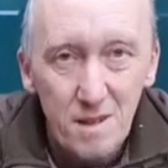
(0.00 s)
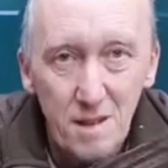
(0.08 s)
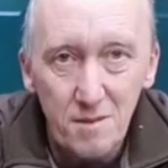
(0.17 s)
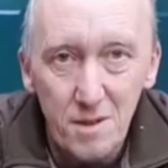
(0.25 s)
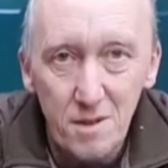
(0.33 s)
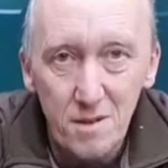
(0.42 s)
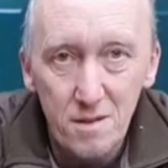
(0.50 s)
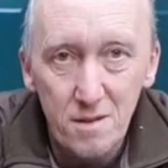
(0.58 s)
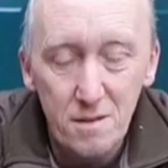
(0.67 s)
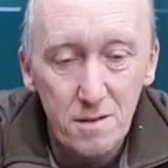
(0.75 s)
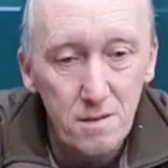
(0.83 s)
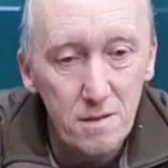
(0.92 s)
given the
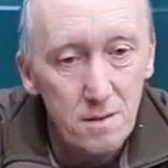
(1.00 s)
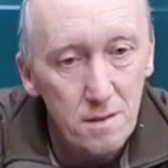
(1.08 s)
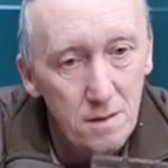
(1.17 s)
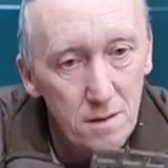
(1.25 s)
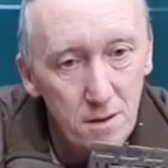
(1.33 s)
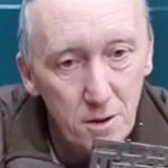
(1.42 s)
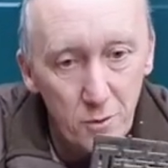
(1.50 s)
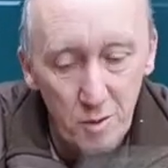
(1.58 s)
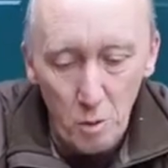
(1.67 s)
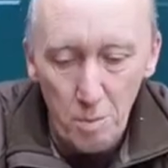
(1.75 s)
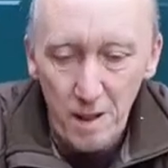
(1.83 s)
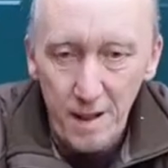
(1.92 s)

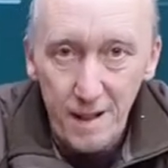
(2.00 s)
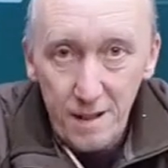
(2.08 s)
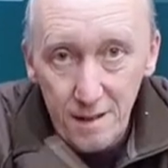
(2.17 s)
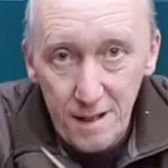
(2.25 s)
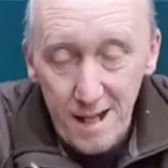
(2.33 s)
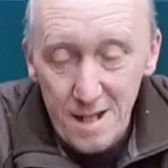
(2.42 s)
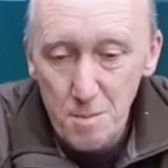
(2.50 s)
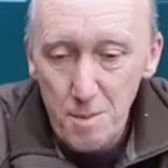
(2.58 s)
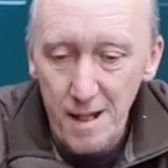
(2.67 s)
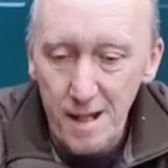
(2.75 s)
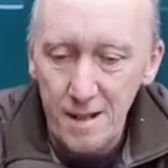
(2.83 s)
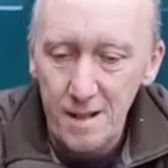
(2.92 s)
grill plate and the ash
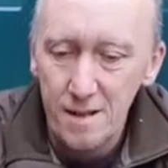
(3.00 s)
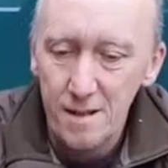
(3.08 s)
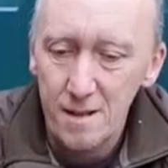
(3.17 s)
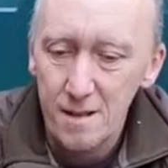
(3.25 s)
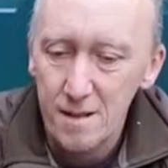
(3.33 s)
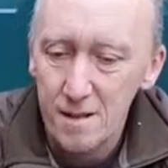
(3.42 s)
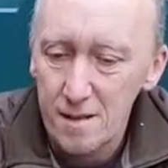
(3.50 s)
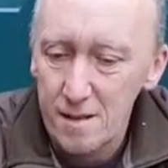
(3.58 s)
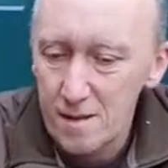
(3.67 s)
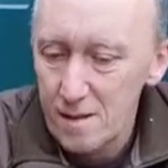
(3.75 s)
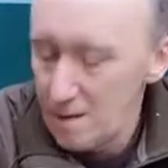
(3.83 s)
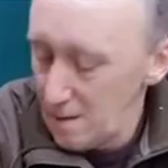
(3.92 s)
pan
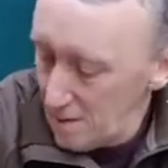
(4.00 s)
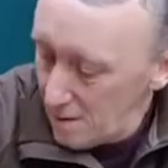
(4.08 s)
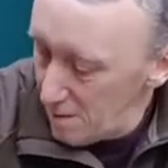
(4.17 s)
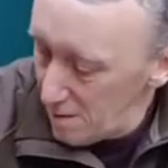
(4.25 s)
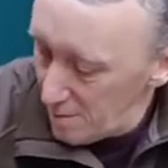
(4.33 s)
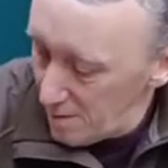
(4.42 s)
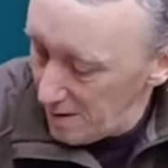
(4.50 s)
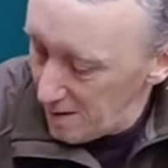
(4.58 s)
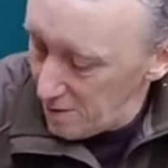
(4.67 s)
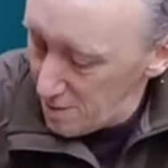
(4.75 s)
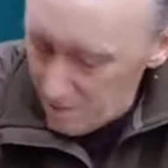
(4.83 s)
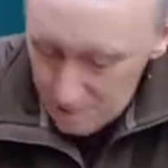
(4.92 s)
a really
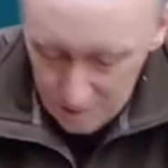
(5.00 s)
good